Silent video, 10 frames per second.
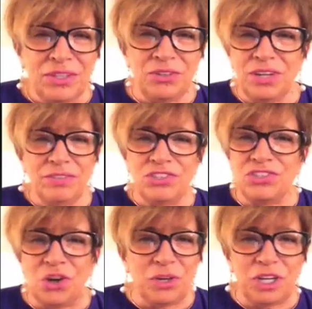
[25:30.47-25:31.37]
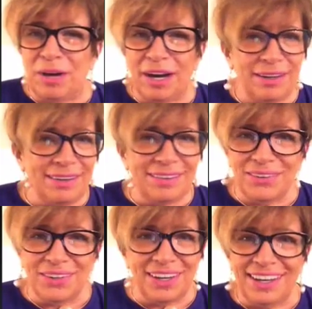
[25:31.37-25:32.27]
You don't have to show anybody,
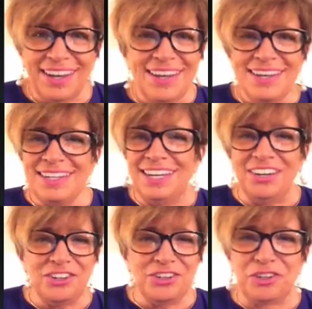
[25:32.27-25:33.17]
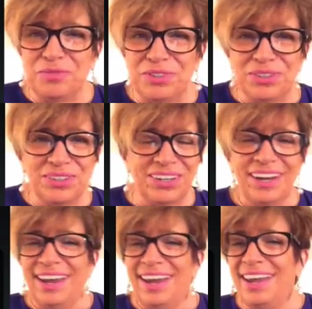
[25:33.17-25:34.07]
okay? Get on your computer
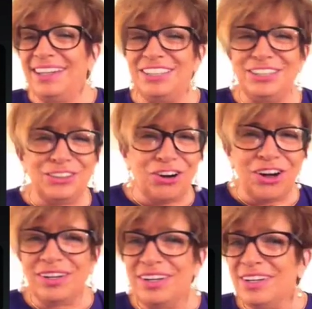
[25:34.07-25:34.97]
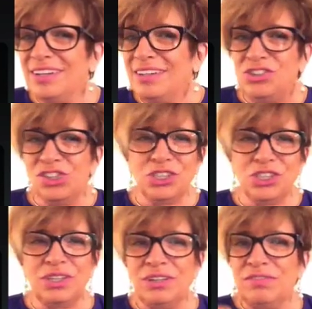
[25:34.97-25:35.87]
and start
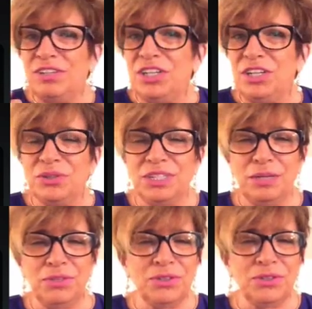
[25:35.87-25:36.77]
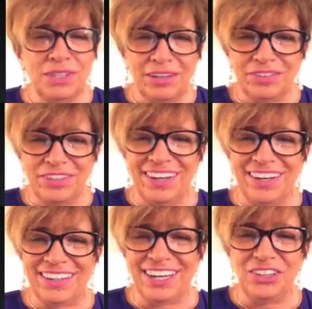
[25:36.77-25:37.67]
just videotaping yourself
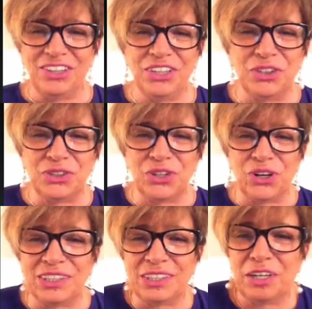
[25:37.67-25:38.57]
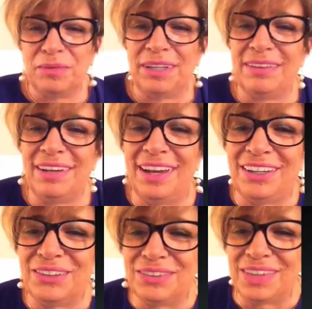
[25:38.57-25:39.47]
Okay, look at those hearts coming.
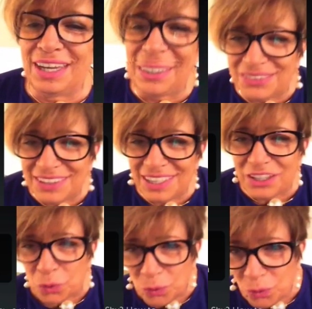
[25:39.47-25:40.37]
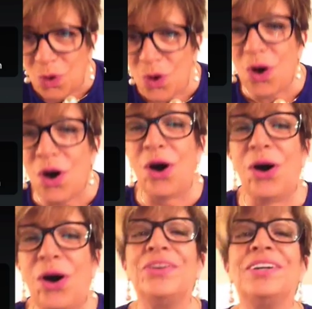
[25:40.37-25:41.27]
Thank you, thank you, thank you.
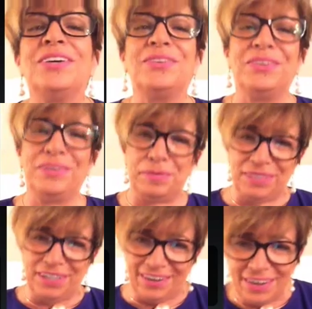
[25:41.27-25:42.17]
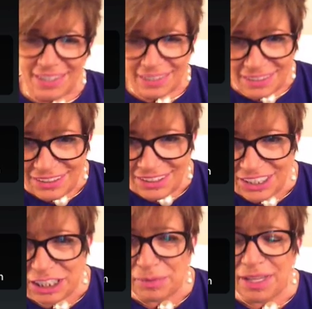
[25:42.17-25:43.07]
Whoa, they're going all the way up there.
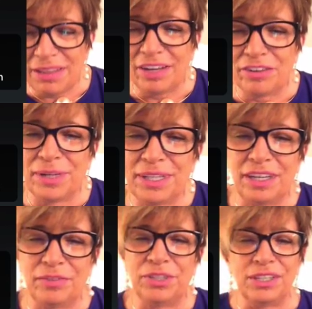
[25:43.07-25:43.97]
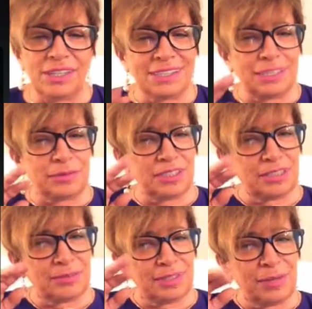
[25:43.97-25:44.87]
Look at them. I love them. I love them. Look at little tap tap
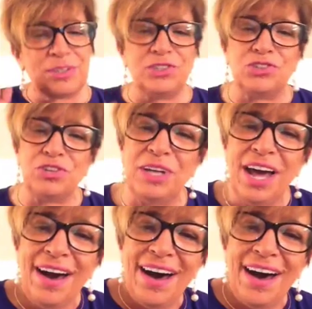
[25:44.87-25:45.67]
tap tap tap on the screen.